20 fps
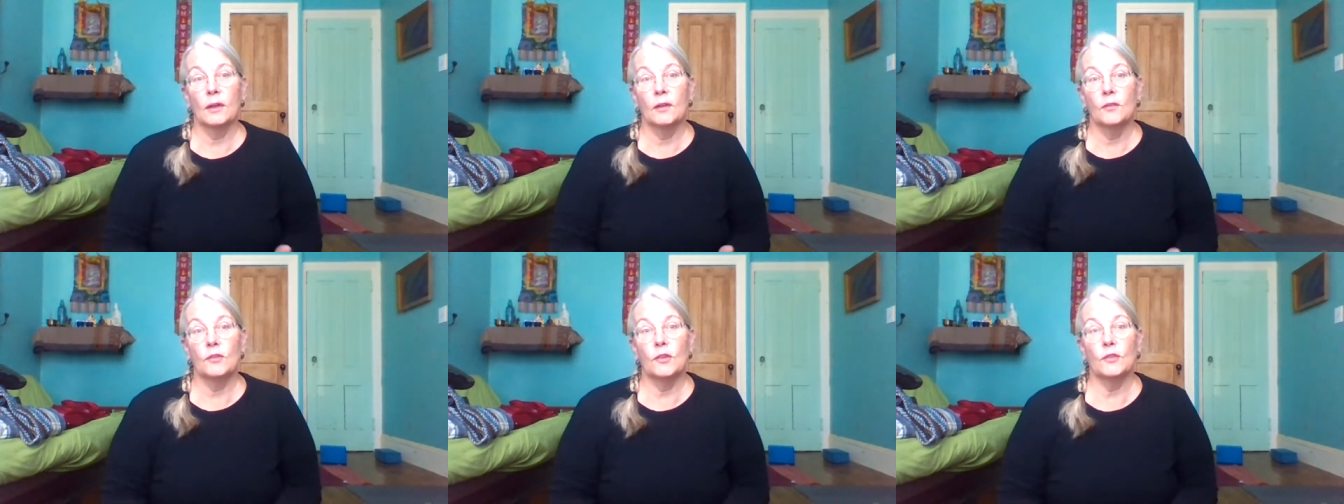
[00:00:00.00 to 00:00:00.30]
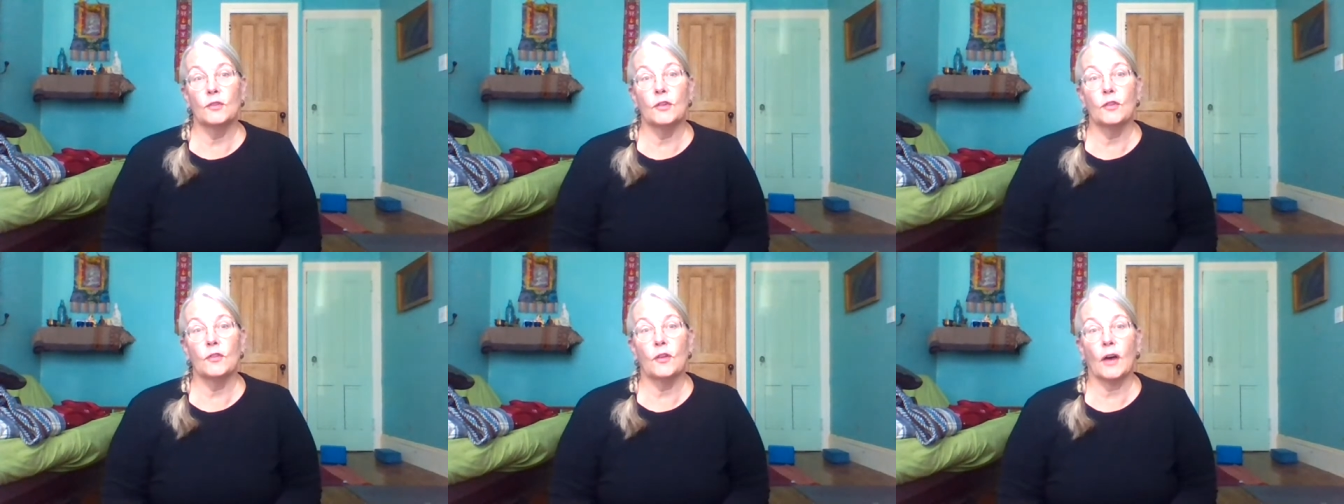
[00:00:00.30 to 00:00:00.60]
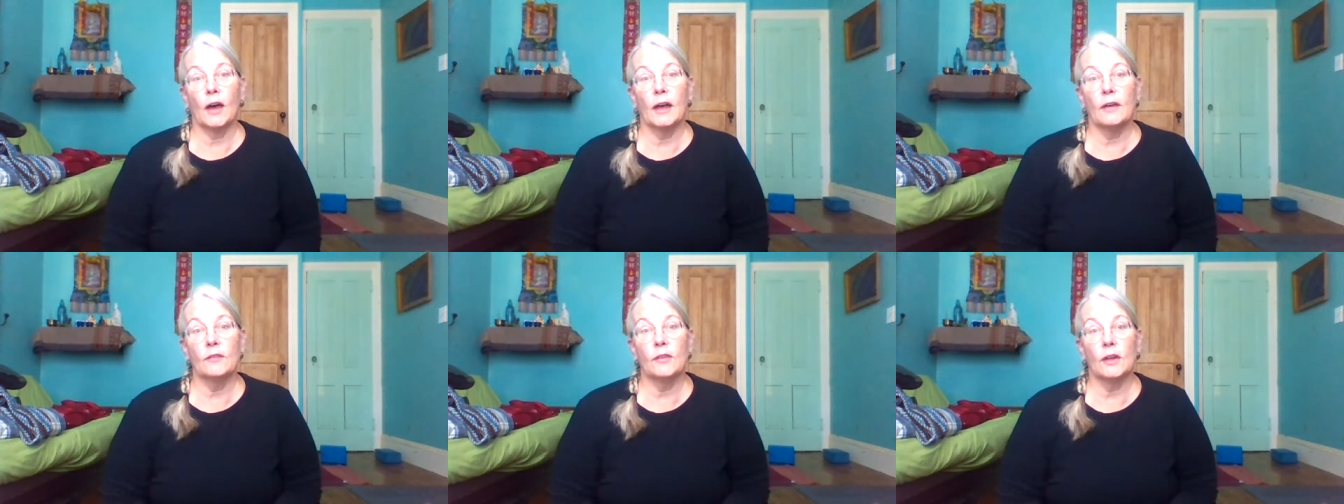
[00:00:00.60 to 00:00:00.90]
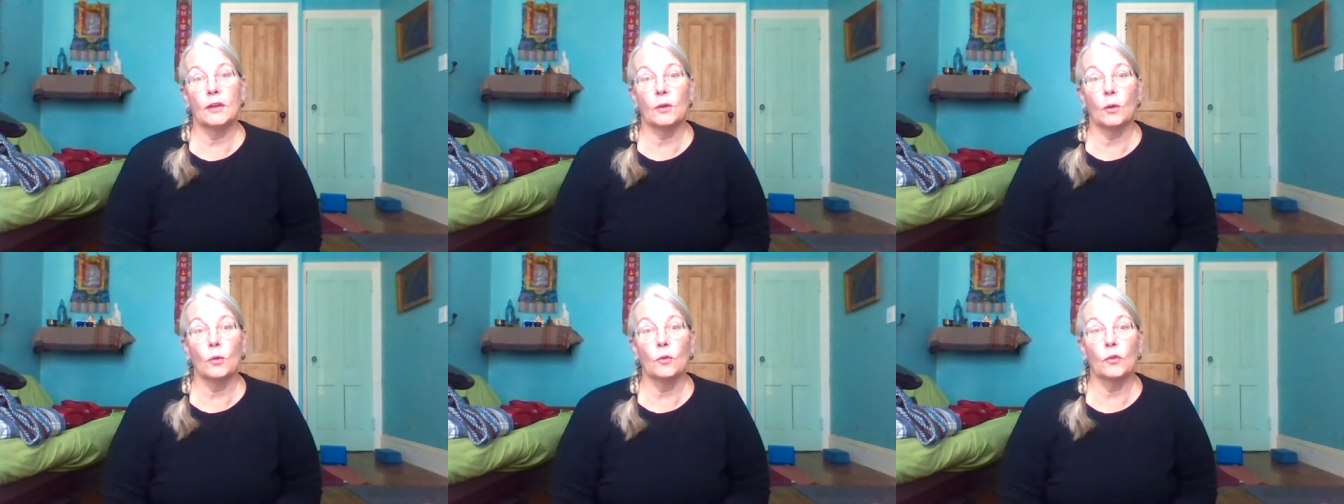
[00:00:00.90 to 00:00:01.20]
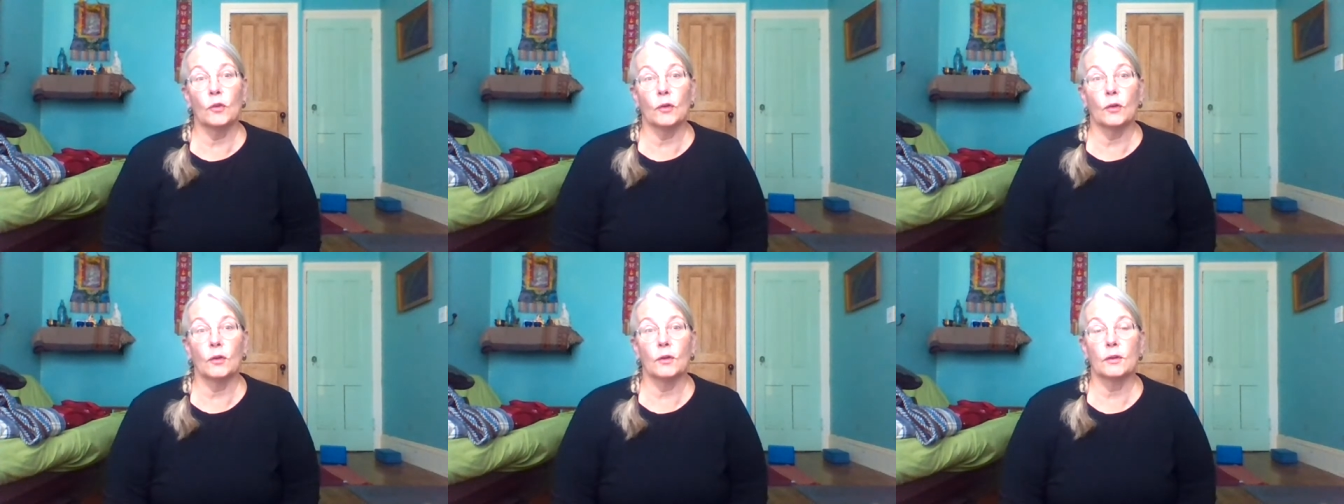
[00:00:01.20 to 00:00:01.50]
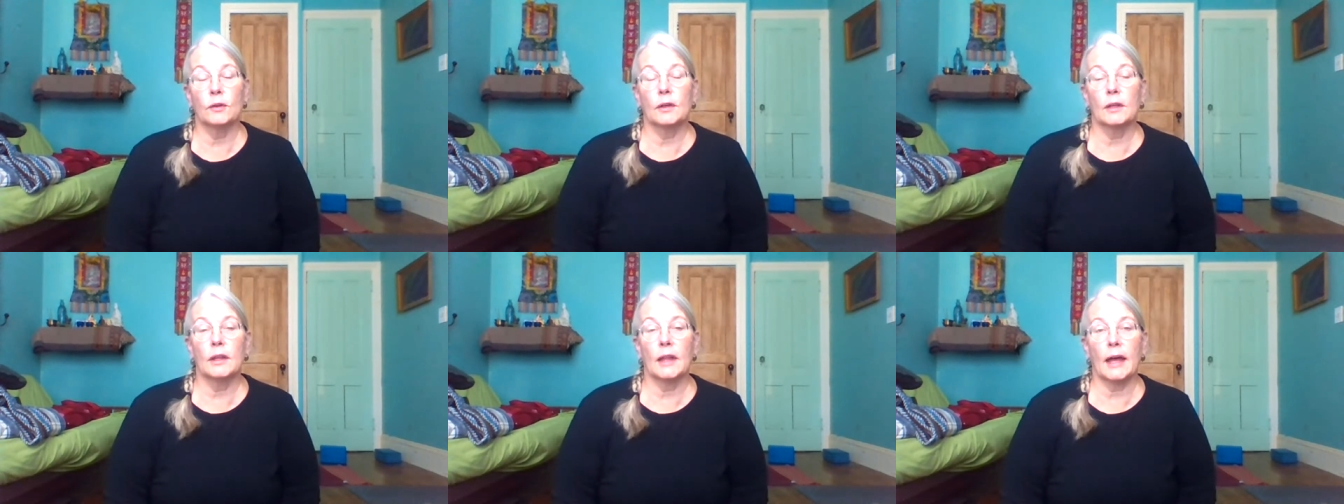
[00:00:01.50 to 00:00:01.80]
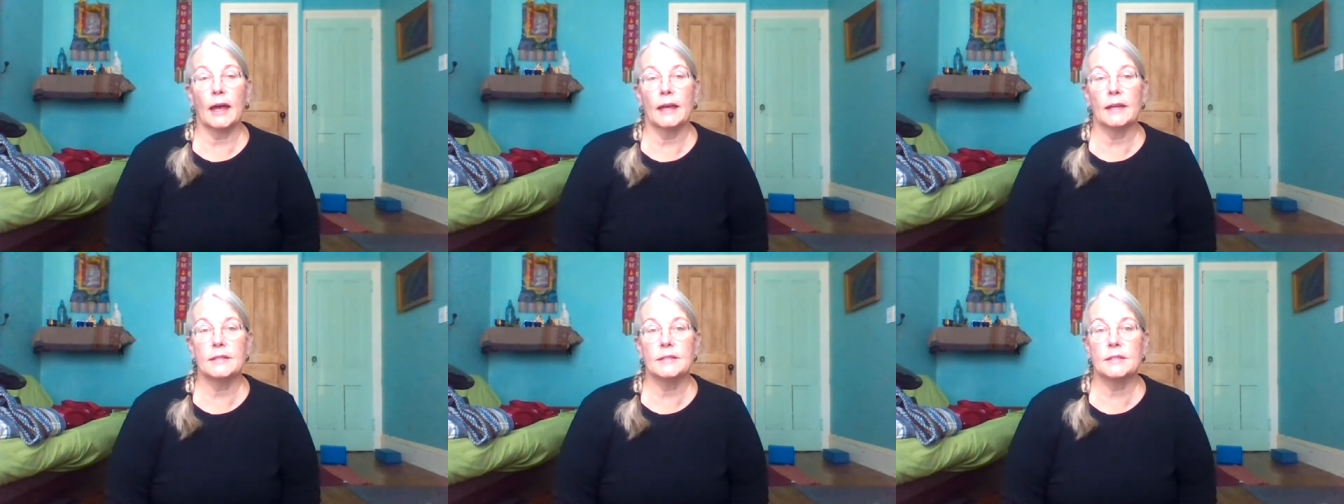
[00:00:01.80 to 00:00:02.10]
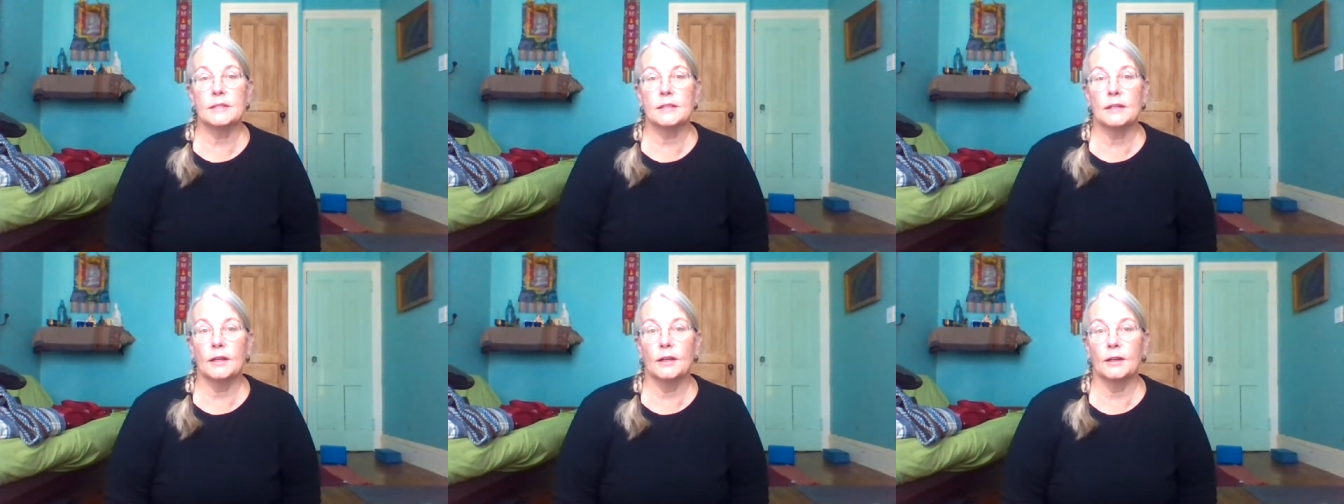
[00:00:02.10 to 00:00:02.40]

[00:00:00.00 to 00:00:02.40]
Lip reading: 55 and over class